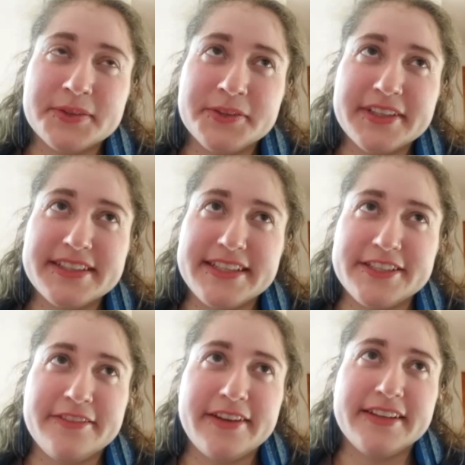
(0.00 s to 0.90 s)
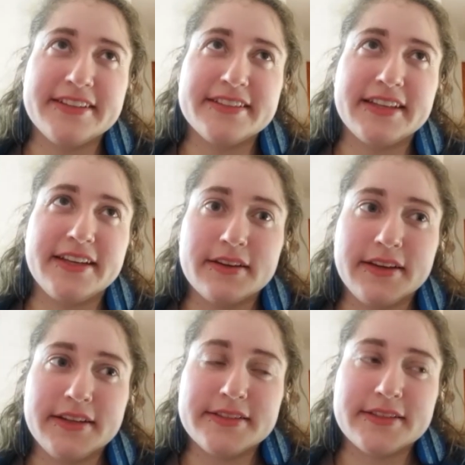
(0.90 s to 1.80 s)
realization I've had is like
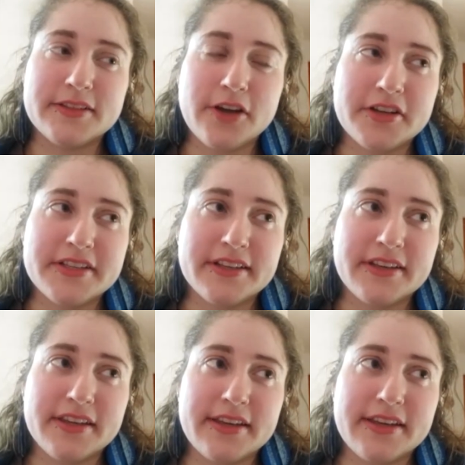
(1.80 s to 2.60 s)
it's hard to